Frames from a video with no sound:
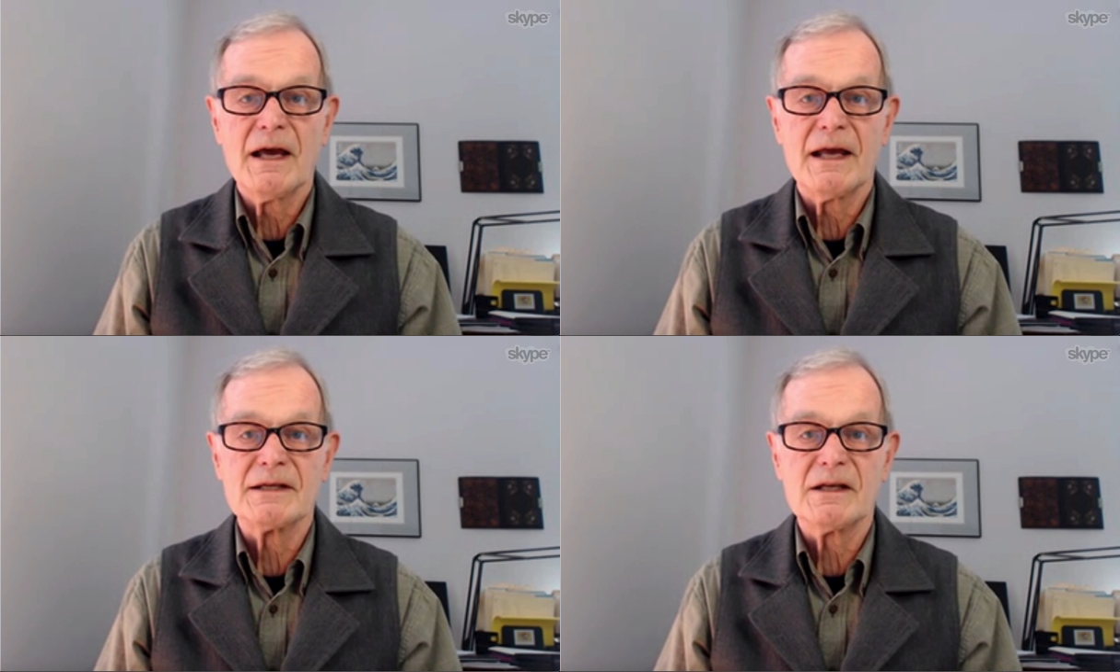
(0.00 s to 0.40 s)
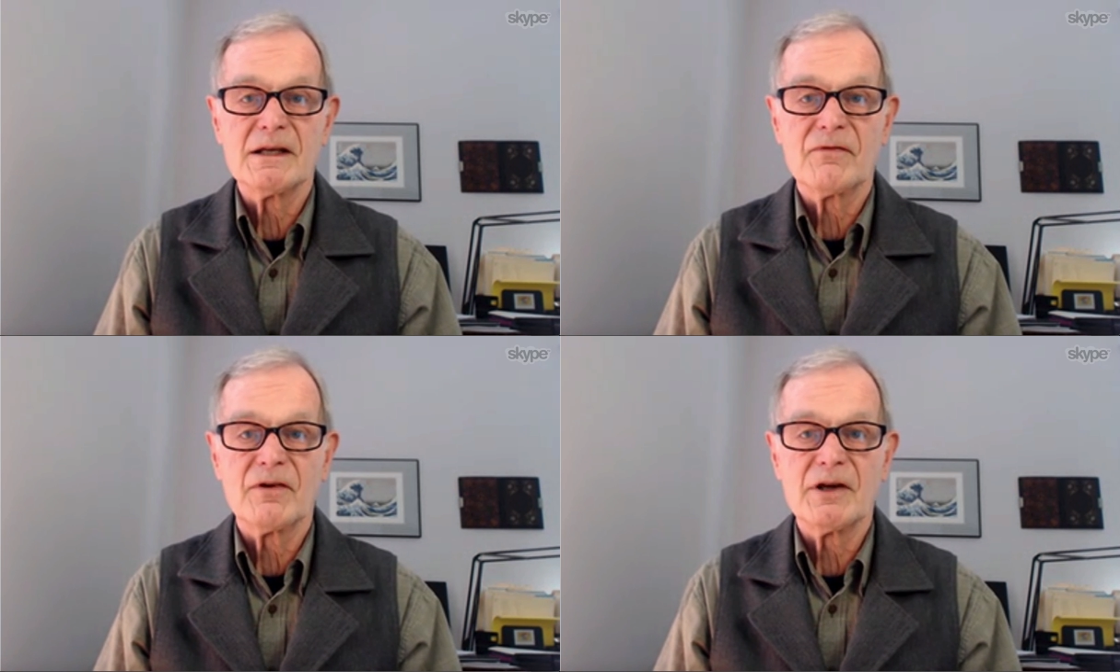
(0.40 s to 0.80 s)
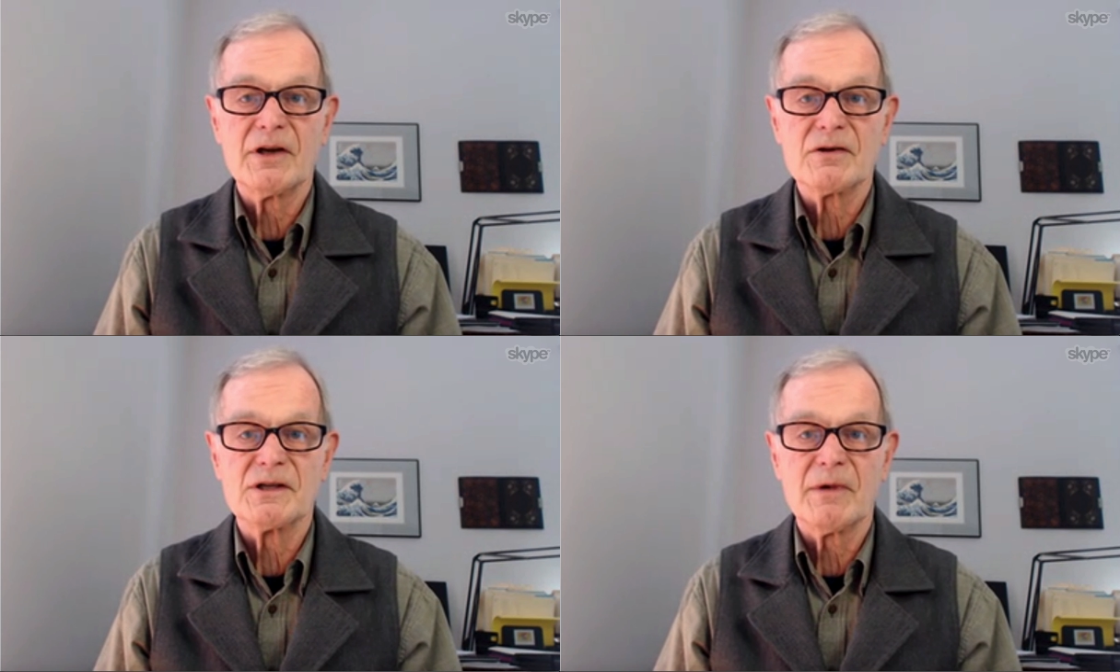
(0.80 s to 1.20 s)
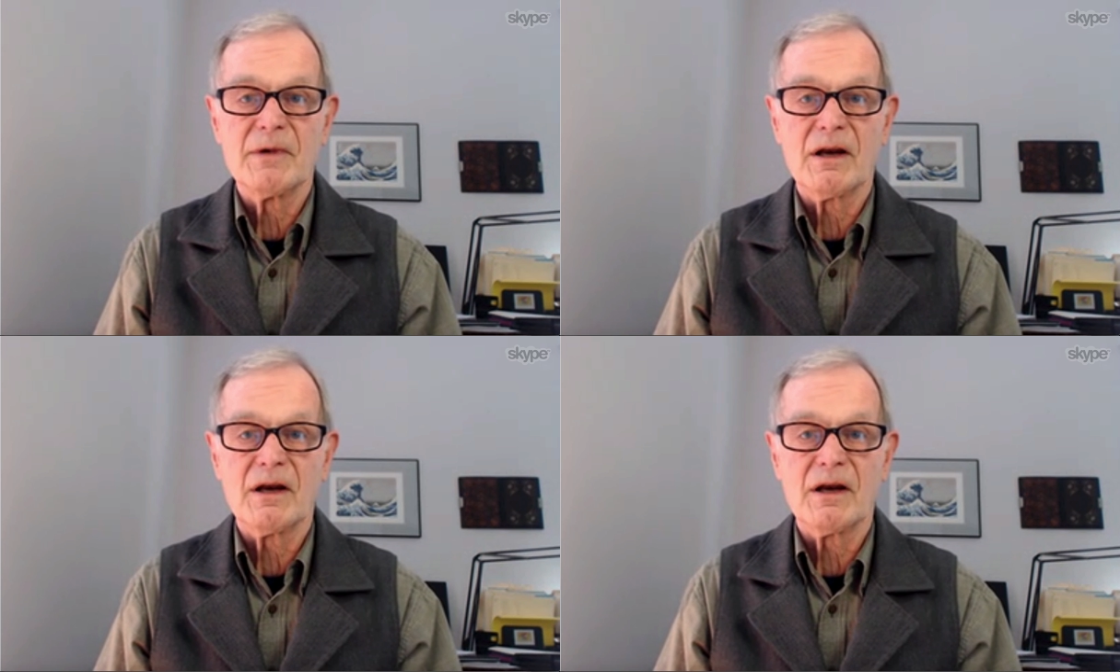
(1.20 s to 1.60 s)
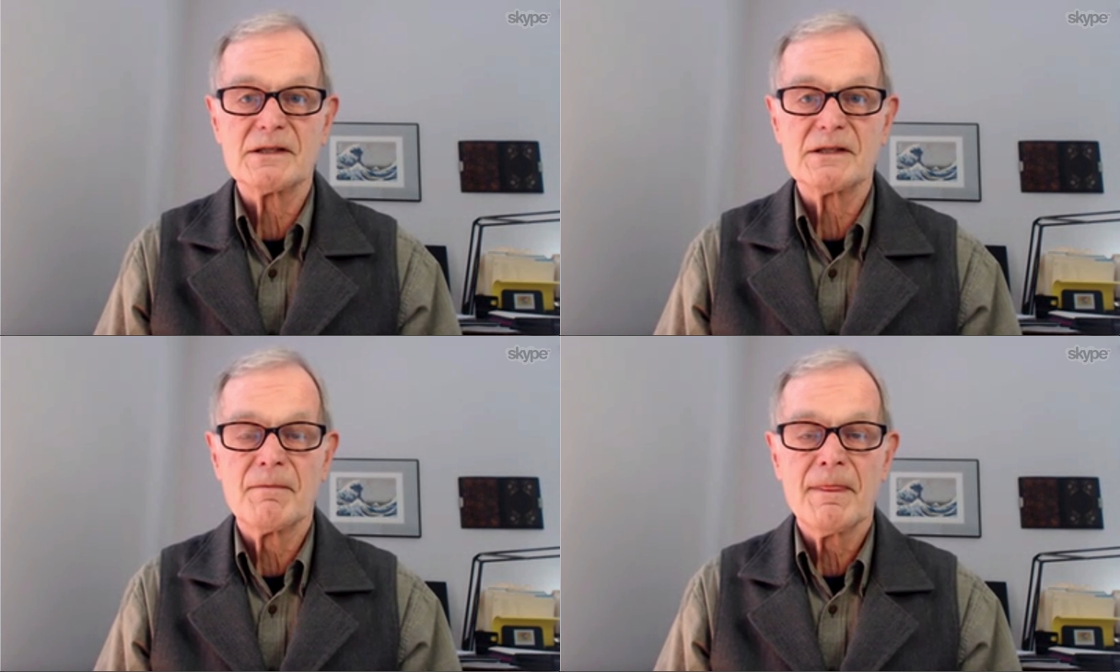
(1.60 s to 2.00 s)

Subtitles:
and he's lived for years in the Middle East.